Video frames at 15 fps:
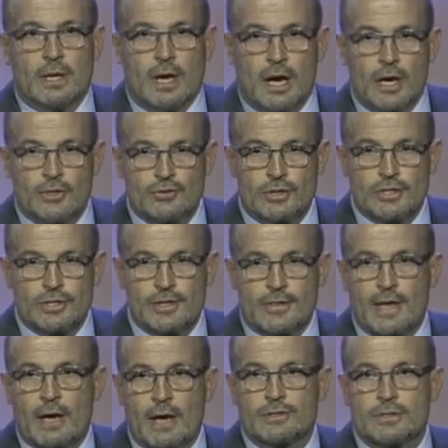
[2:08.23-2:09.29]
hundreds to
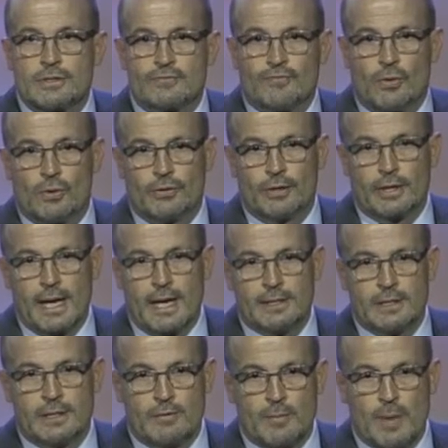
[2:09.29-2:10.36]
thousands-fold the
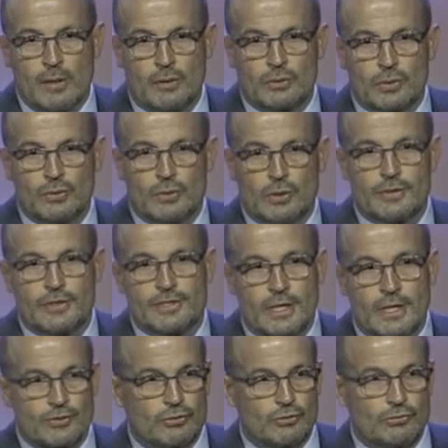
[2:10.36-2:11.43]
KD of the molecule at the
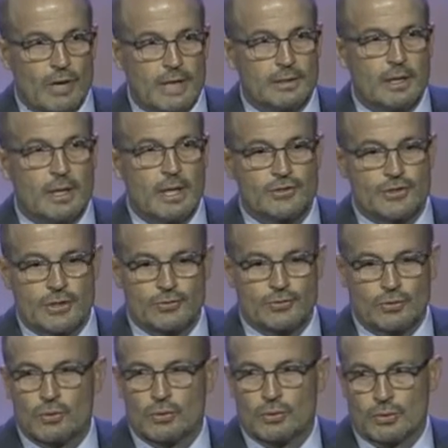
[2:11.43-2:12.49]
central retina and central
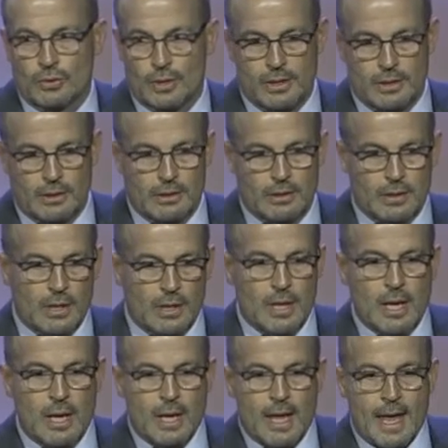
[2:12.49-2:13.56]
choroid.
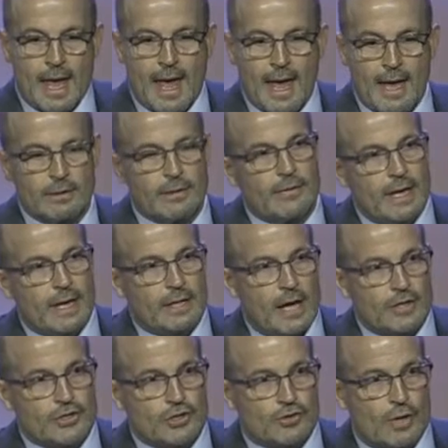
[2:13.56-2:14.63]
And that
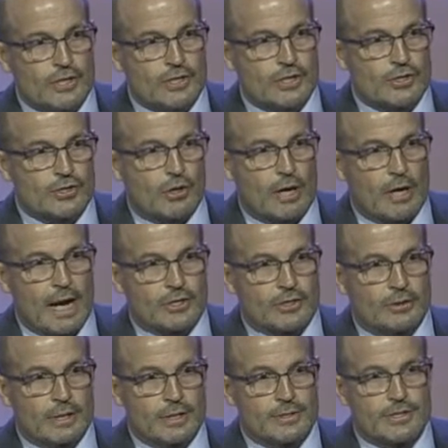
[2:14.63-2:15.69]
concentrations are
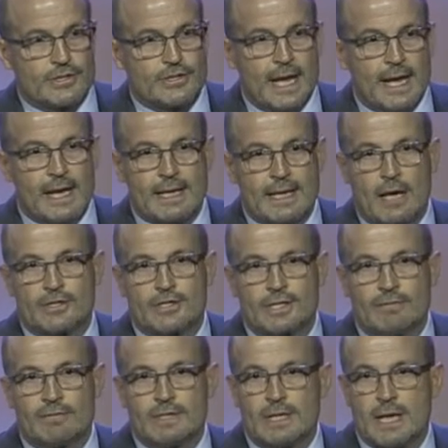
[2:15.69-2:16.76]
actually sustained out
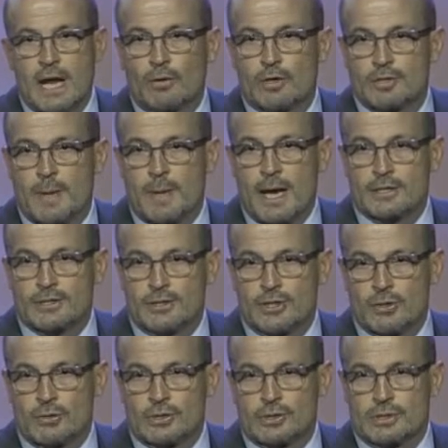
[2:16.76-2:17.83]
17 hours past
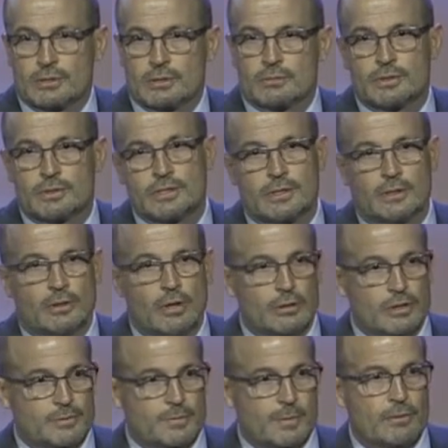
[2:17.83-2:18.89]
dose, which is the
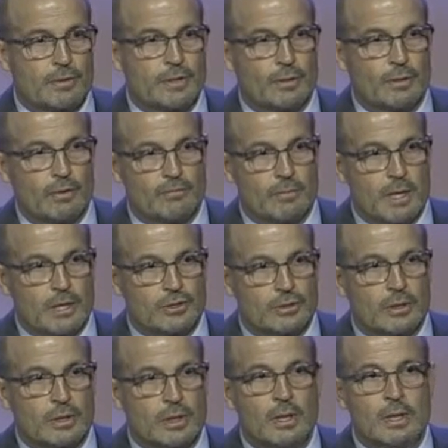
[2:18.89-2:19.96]
longest period that we've measured,
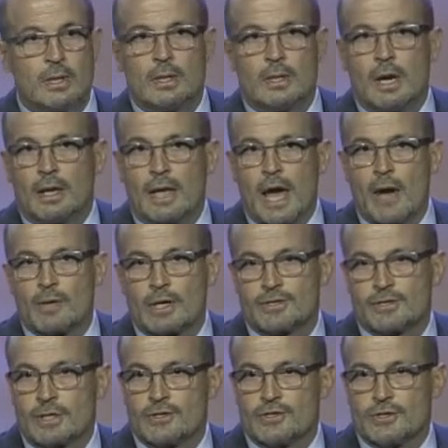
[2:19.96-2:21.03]
allowing us
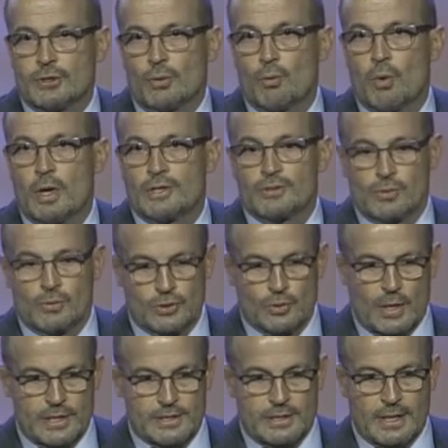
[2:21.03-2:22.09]
to consider once or
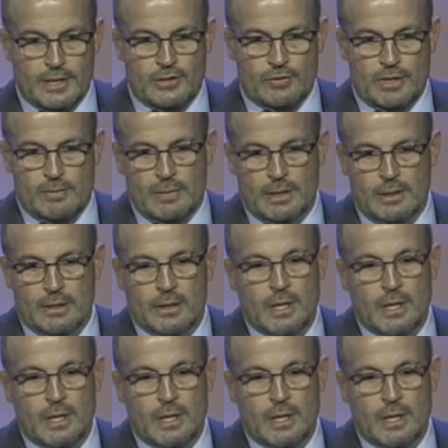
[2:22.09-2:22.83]
twice a day treatment.